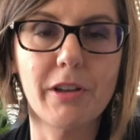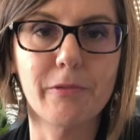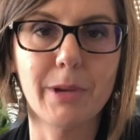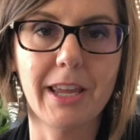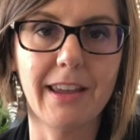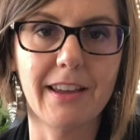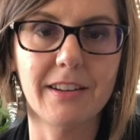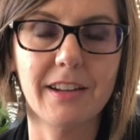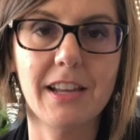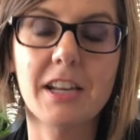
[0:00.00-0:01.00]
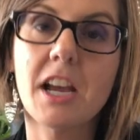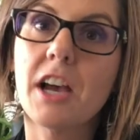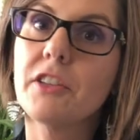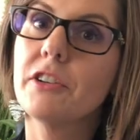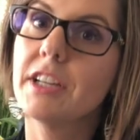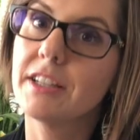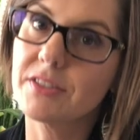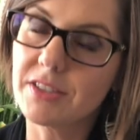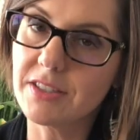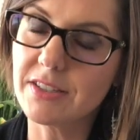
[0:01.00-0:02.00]
if we can. In other
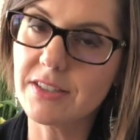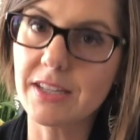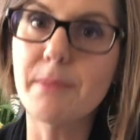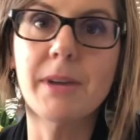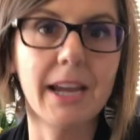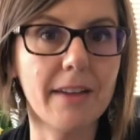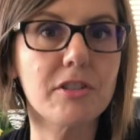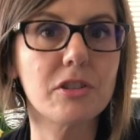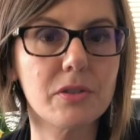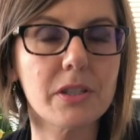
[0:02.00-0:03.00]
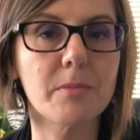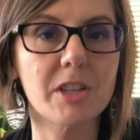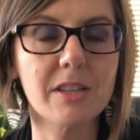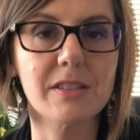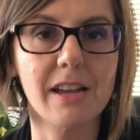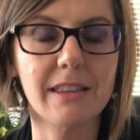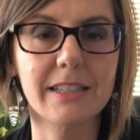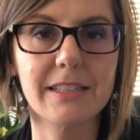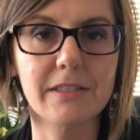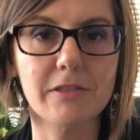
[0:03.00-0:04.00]
instances, I might have to do something
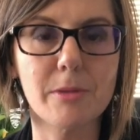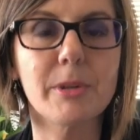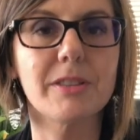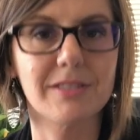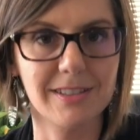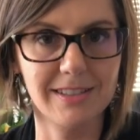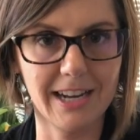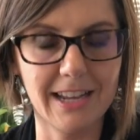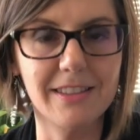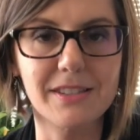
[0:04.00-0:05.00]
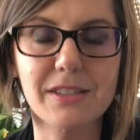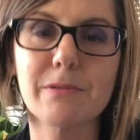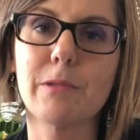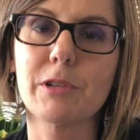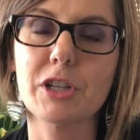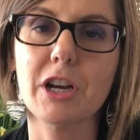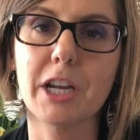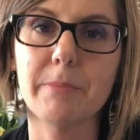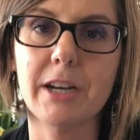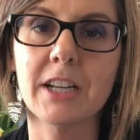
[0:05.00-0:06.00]
slightly different, but today, this is what we're
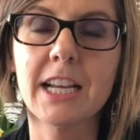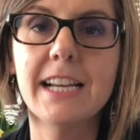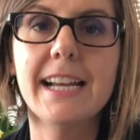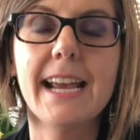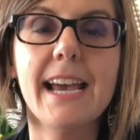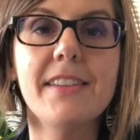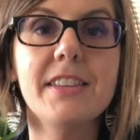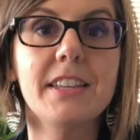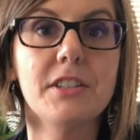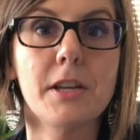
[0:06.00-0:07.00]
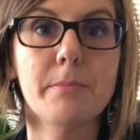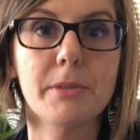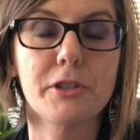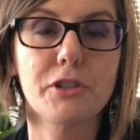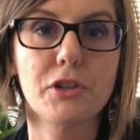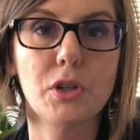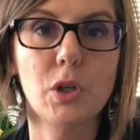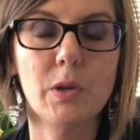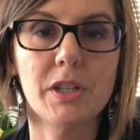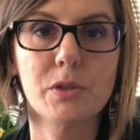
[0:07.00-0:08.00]
talking about. And then number
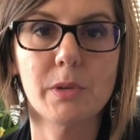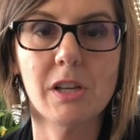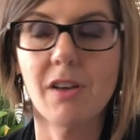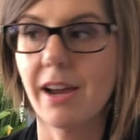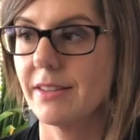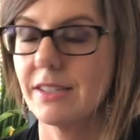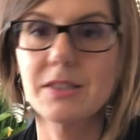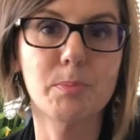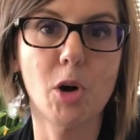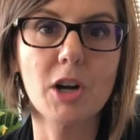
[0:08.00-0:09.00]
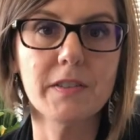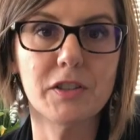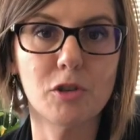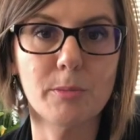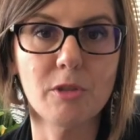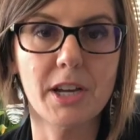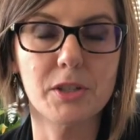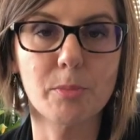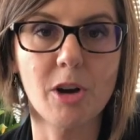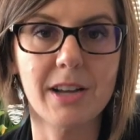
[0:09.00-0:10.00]
two is realize it's part of the
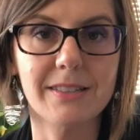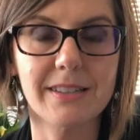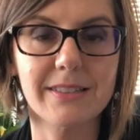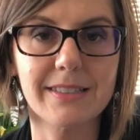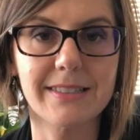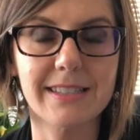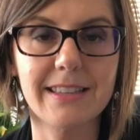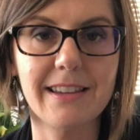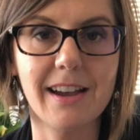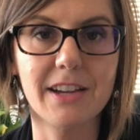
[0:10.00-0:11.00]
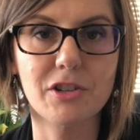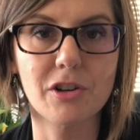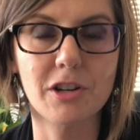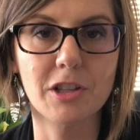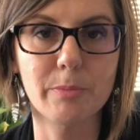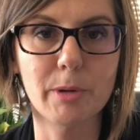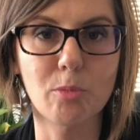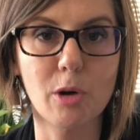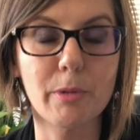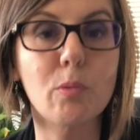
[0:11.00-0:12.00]
normalized process to see the eye turn a little bit
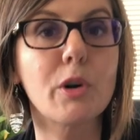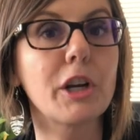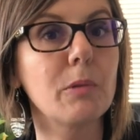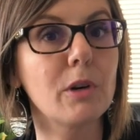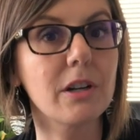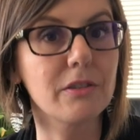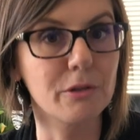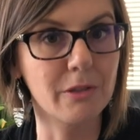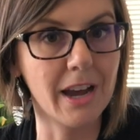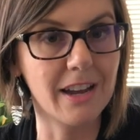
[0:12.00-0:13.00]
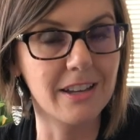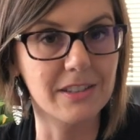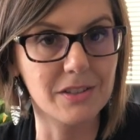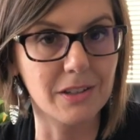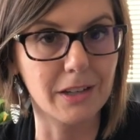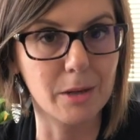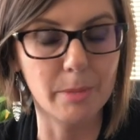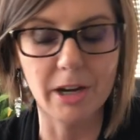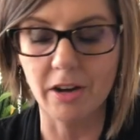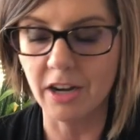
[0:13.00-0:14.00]
more, but we're gonna work through that and it's gonna get
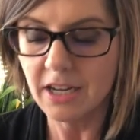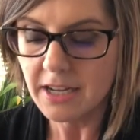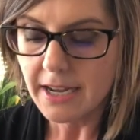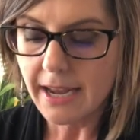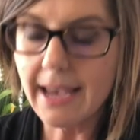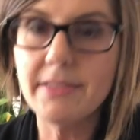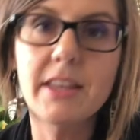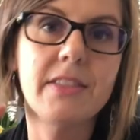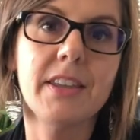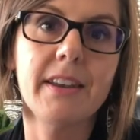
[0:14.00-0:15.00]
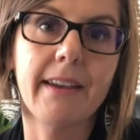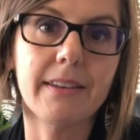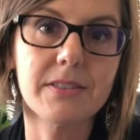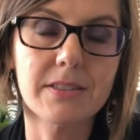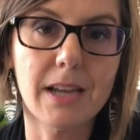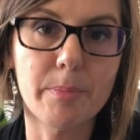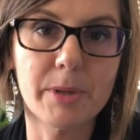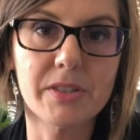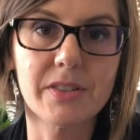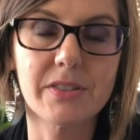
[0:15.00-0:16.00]
better. And then the next step
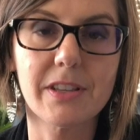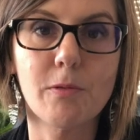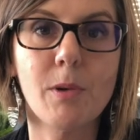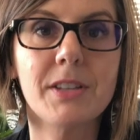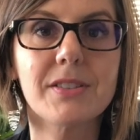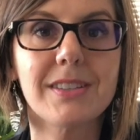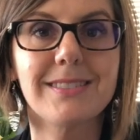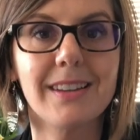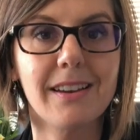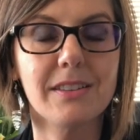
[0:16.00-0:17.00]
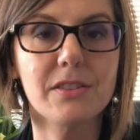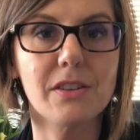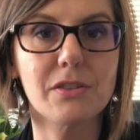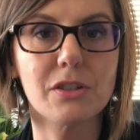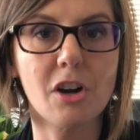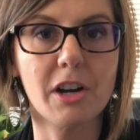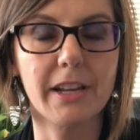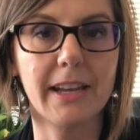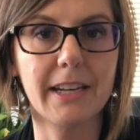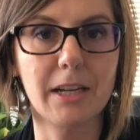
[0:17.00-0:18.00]
is that once it does
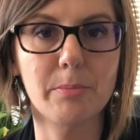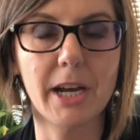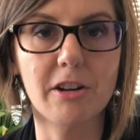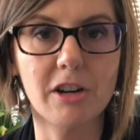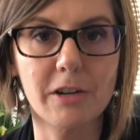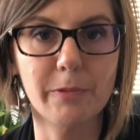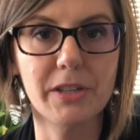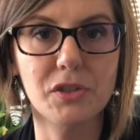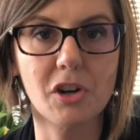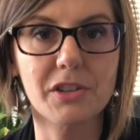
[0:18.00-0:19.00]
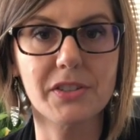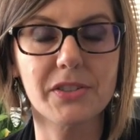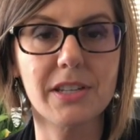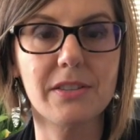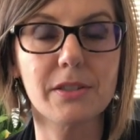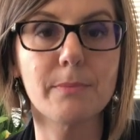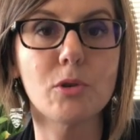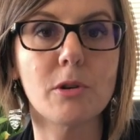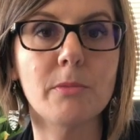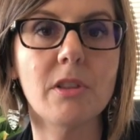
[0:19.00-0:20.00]
start getting better and we start to see some
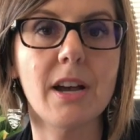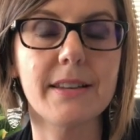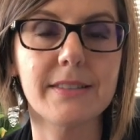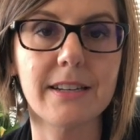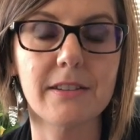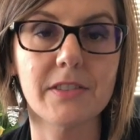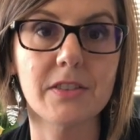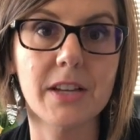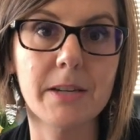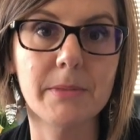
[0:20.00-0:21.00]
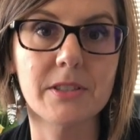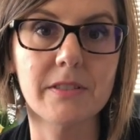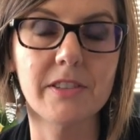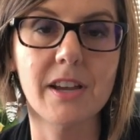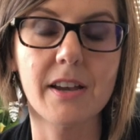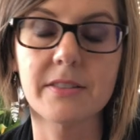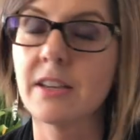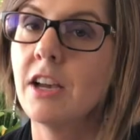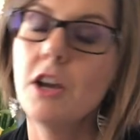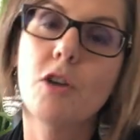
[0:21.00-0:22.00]
normalizing of alignment of the eyes
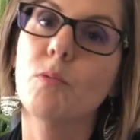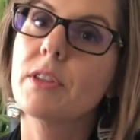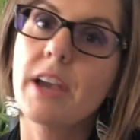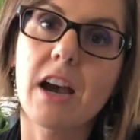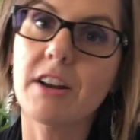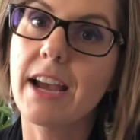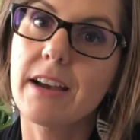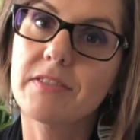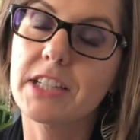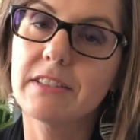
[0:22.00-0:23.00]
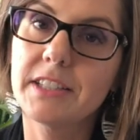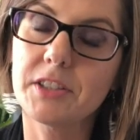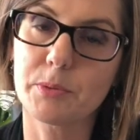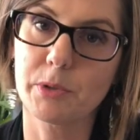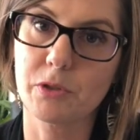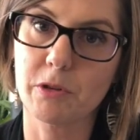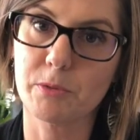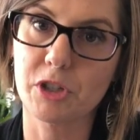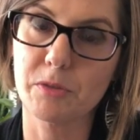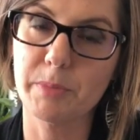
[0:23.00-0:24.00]
without a hefty lens
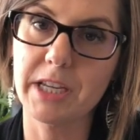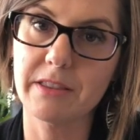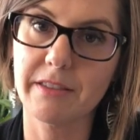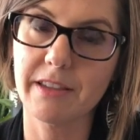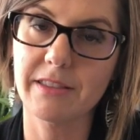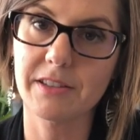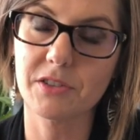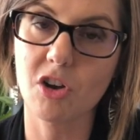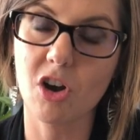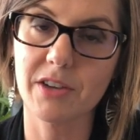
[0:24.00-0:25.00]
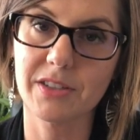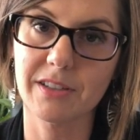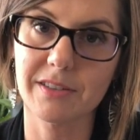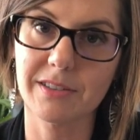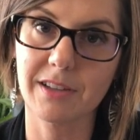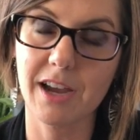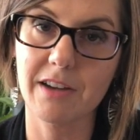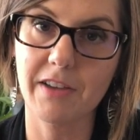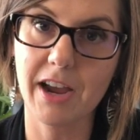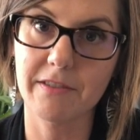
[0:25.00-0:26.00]
prescription being the thing that's causing us to kind
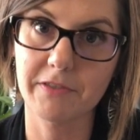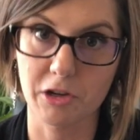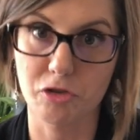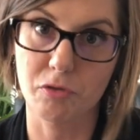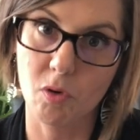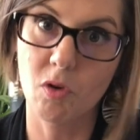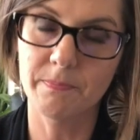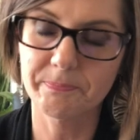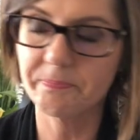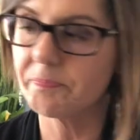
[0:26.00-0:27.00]
of have control.